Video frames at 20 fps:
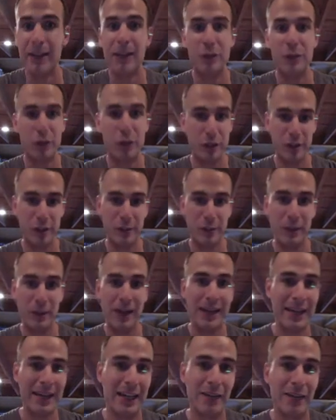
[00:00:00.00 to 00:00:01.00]
just by
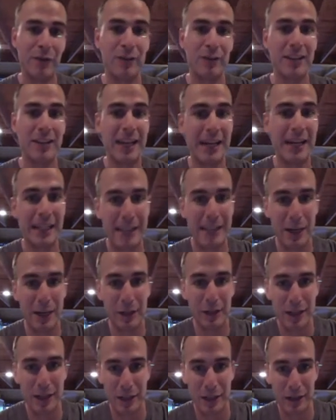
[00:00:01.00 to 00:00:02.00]
kind of scanning down
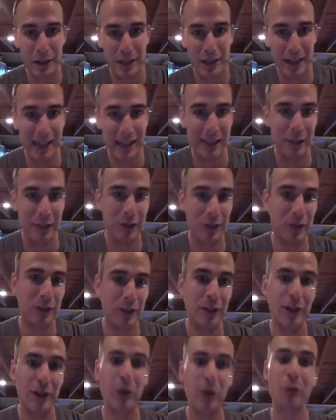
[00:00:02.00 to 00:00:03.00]
here and
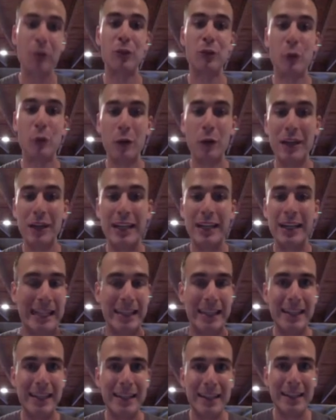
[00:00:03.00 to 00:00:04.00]
joining in
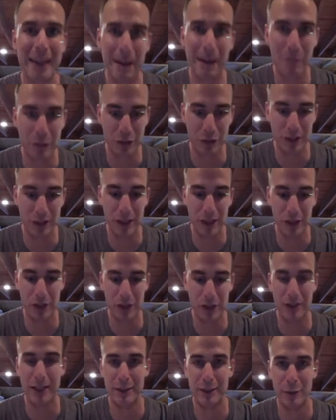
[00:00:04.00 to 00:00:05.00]
the conversation,
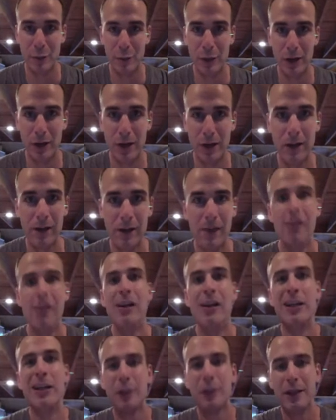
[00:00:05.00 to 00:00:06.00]
as it were.
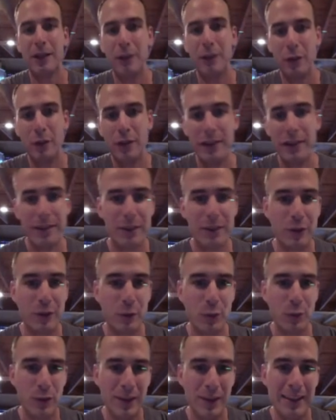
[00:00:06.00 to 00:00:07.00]
So I do this
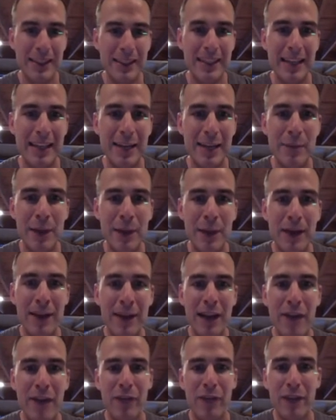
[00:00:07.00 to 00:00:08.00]
with the
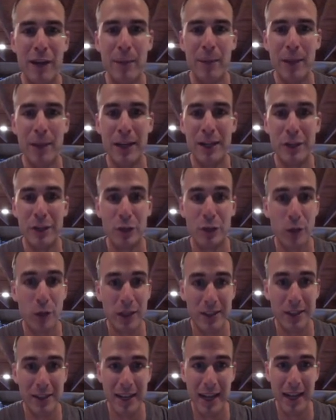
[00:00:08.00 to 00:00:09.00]
InboundNow fan page twice
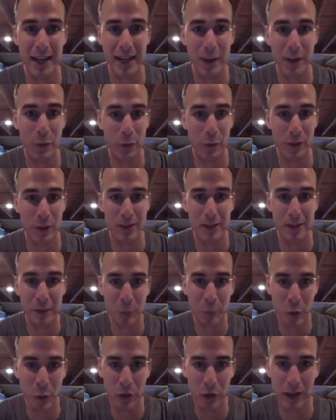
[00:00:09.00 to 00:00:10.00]
a day, once in the
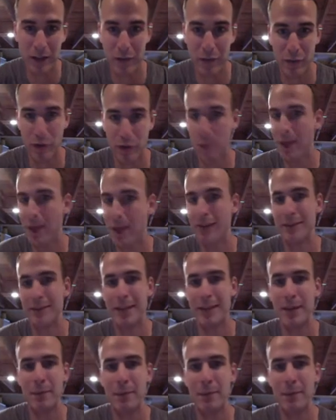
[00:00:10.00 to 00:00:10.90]
morning for about 10